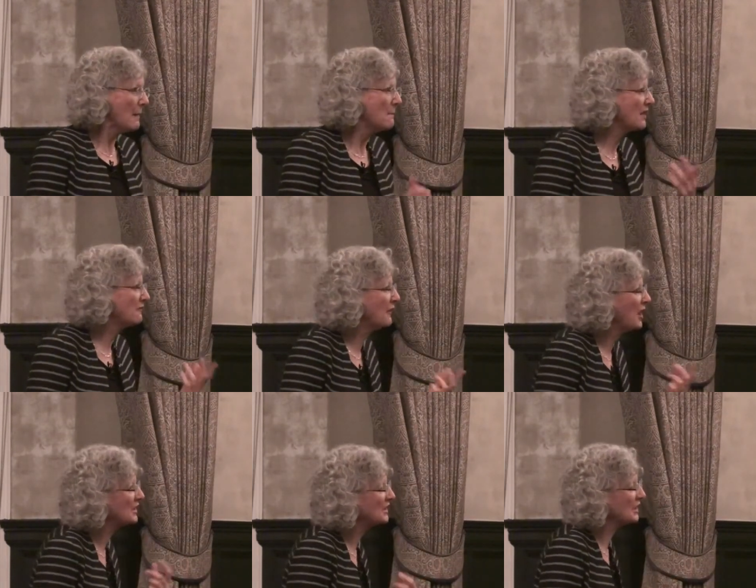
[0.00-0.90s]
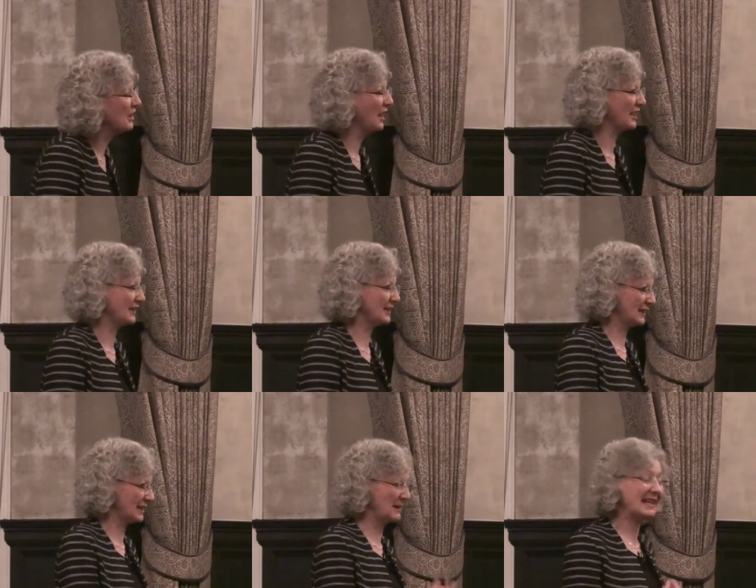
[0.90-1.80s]
My first client
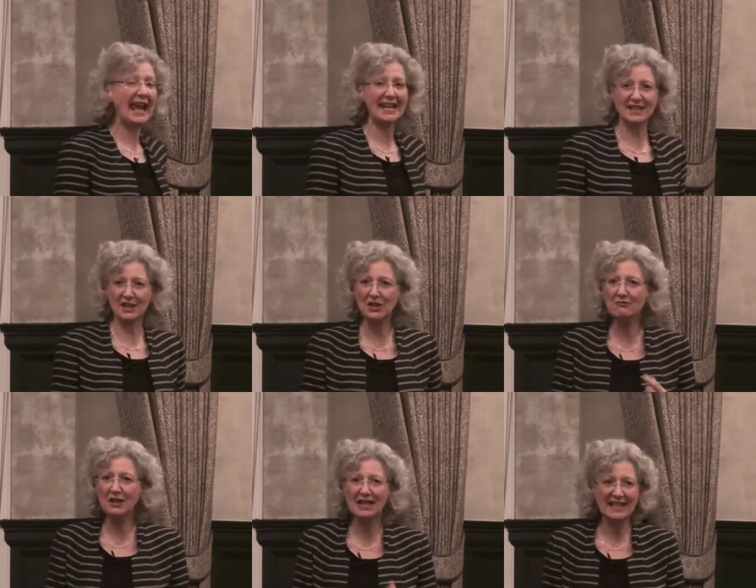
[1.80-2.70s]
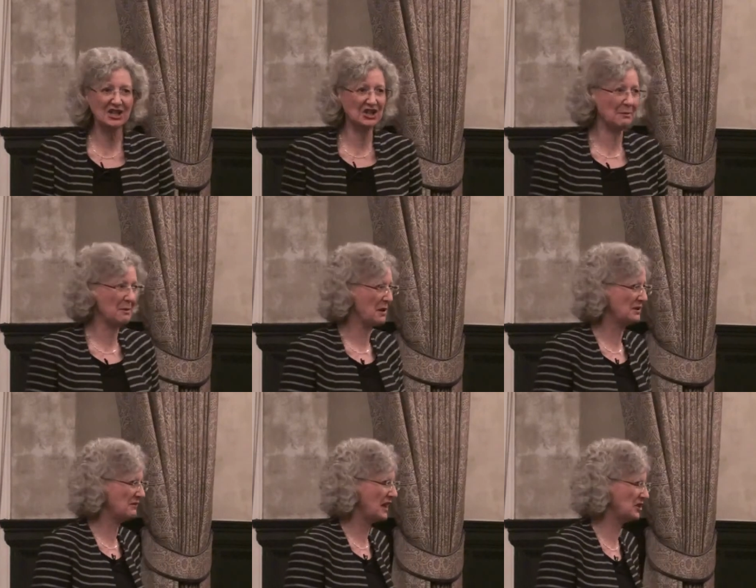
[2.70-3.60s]
said to me, Kate, can you run a leadership and
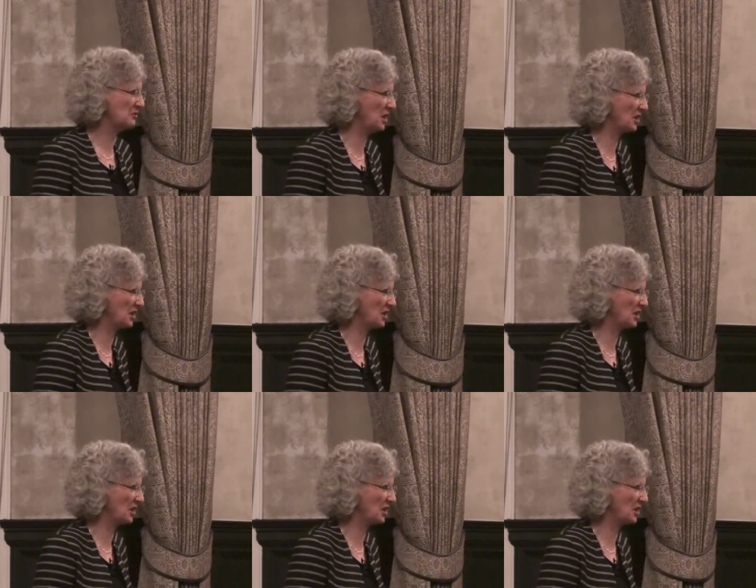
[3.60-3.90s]
motivation